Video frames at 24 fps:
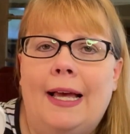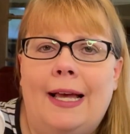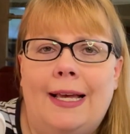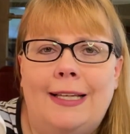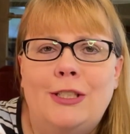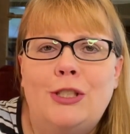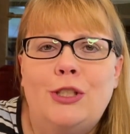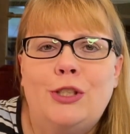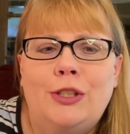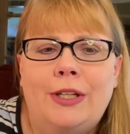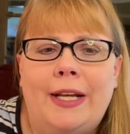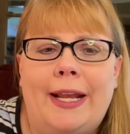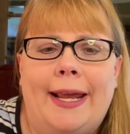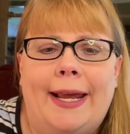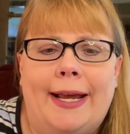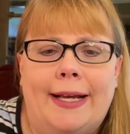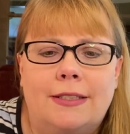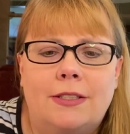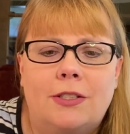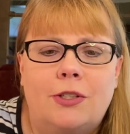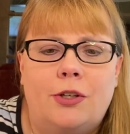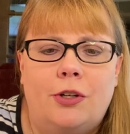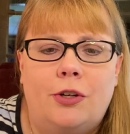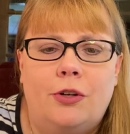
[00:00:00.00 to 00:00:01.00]
I should
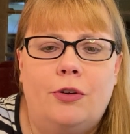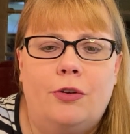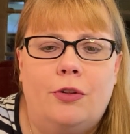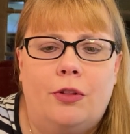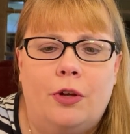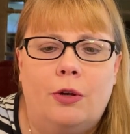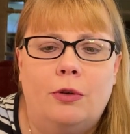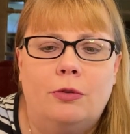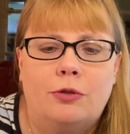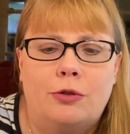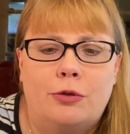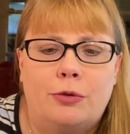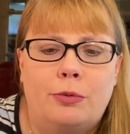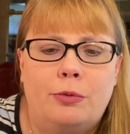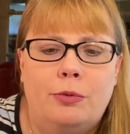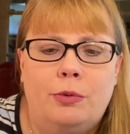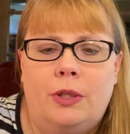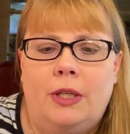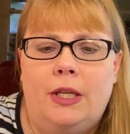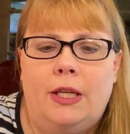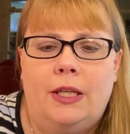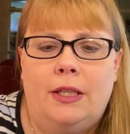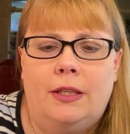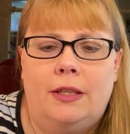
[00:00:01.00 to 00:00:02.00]
ask her though,
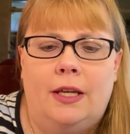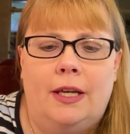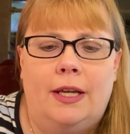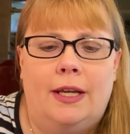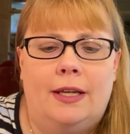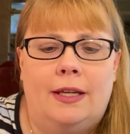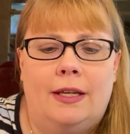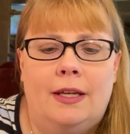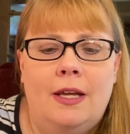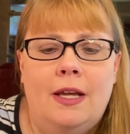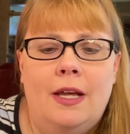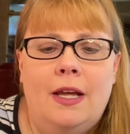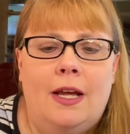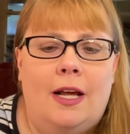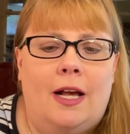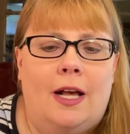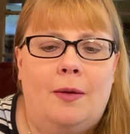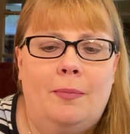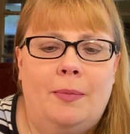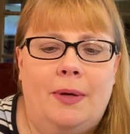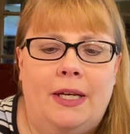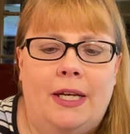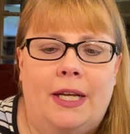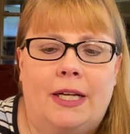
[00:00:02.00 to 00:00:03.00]
truly, like
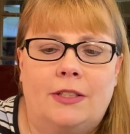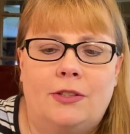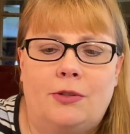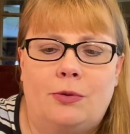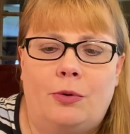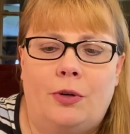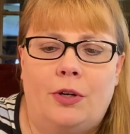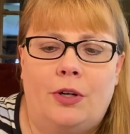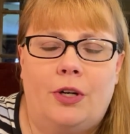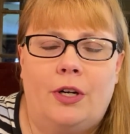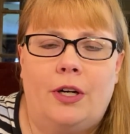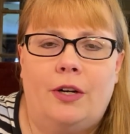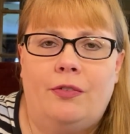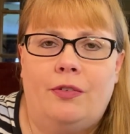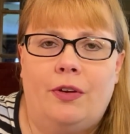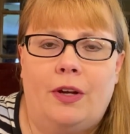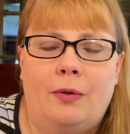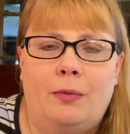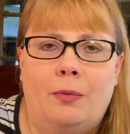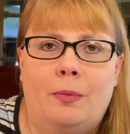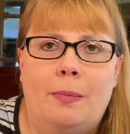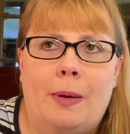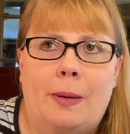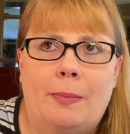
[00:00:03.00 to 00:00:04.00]
on my next order, if I
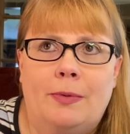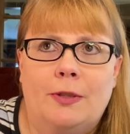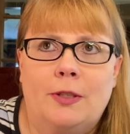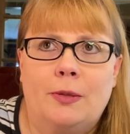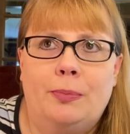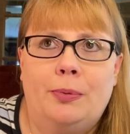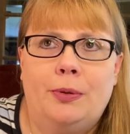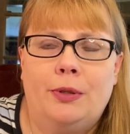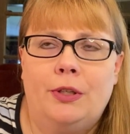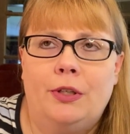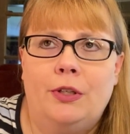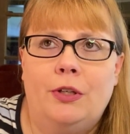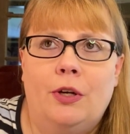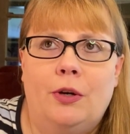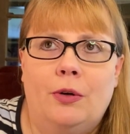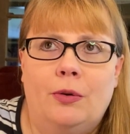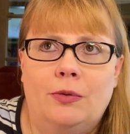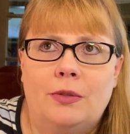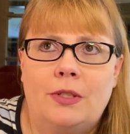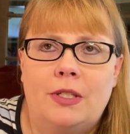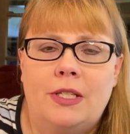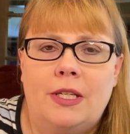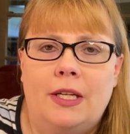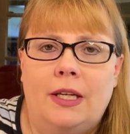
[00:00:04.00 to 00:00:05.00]
remember to put a
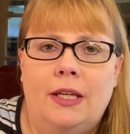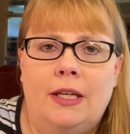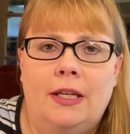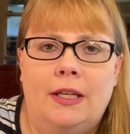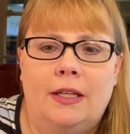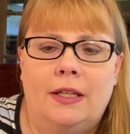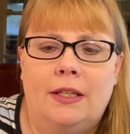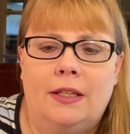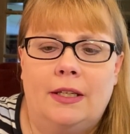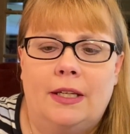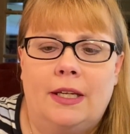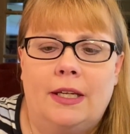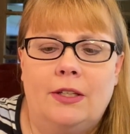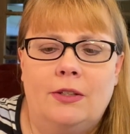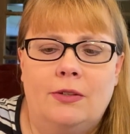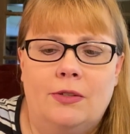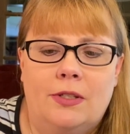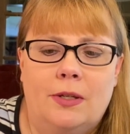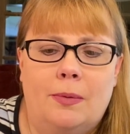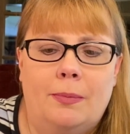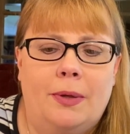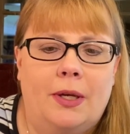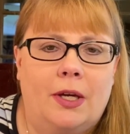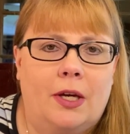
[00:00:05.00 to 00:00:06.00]
note in, can you
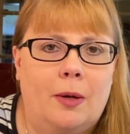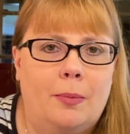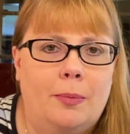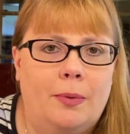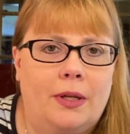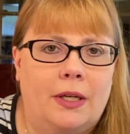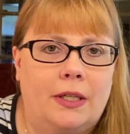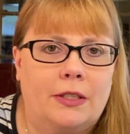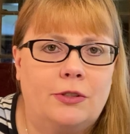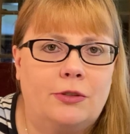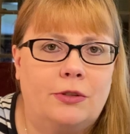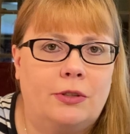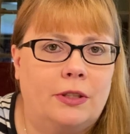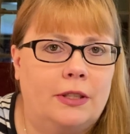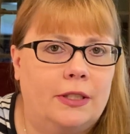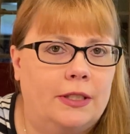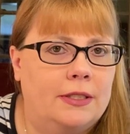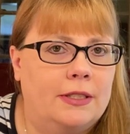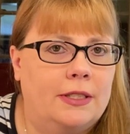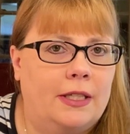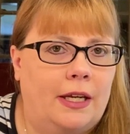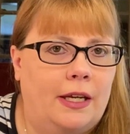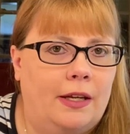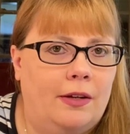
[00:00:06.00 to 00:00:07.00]
send me a couple extra
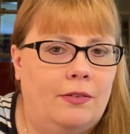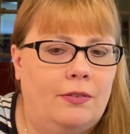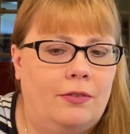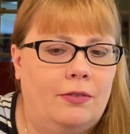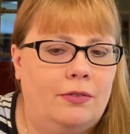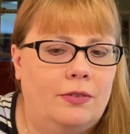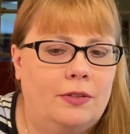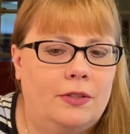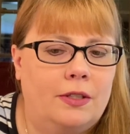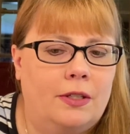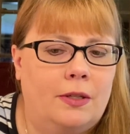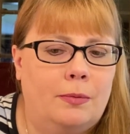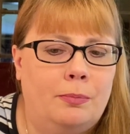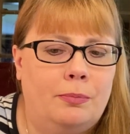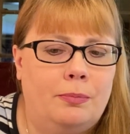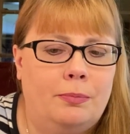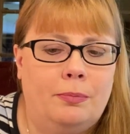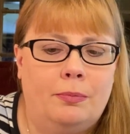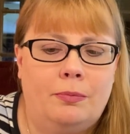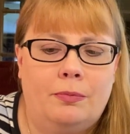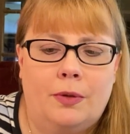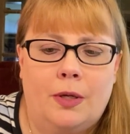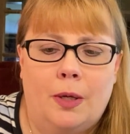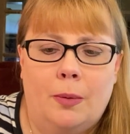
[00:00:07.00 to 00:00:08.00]
lids? I have
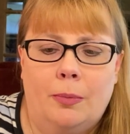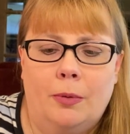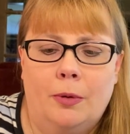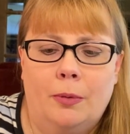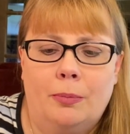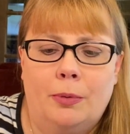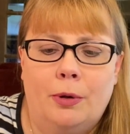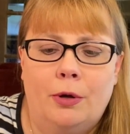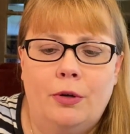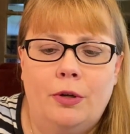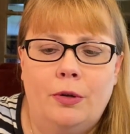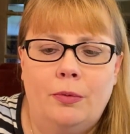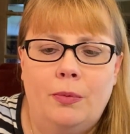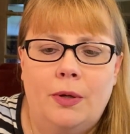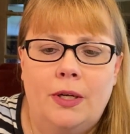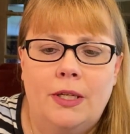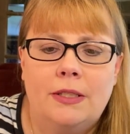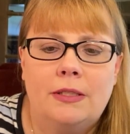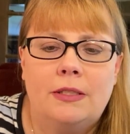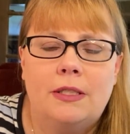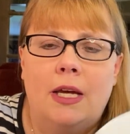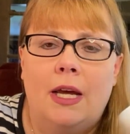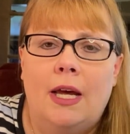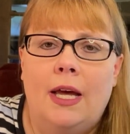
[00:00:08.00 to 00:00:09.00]
a couple of broken
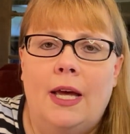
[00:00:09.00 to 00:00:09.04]
ones.